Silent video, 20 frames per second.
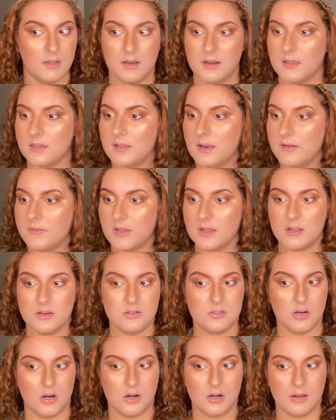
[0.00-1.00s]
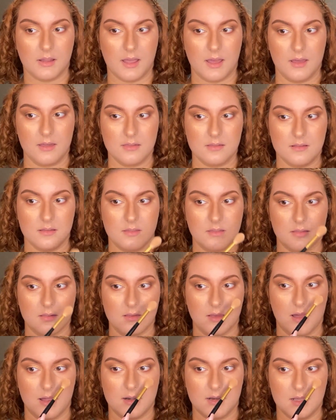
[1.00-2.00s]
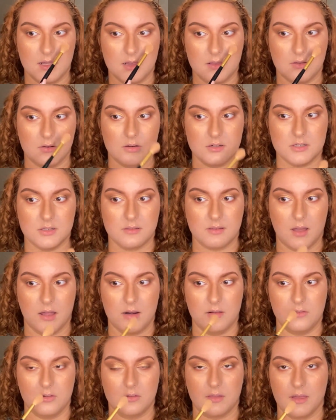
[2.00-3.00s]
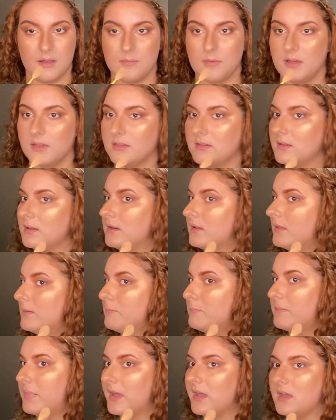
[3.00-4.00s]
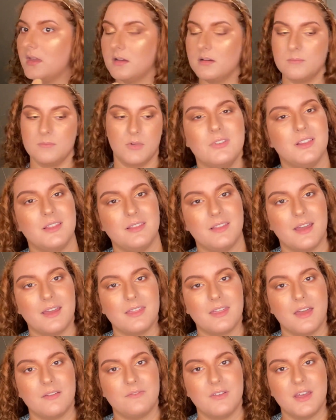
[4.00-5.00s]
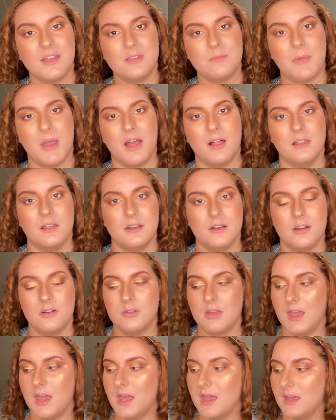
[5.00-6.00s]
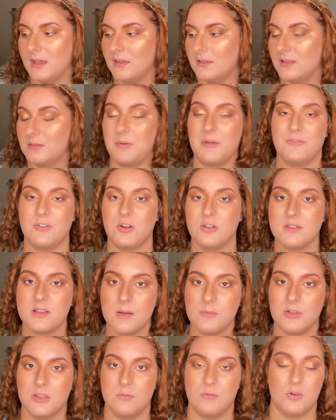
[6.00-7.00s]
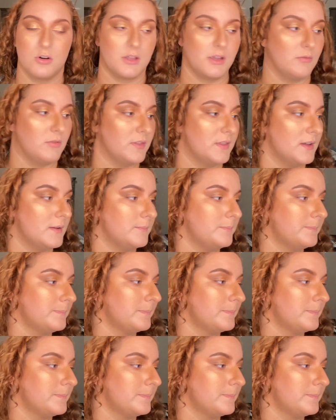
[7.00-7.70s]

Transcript: And it doesn't have like a dark cast to this side either. It just kind of looks like my skin, and then bam. Really like that face palette. Okay. It's my first time really working with it.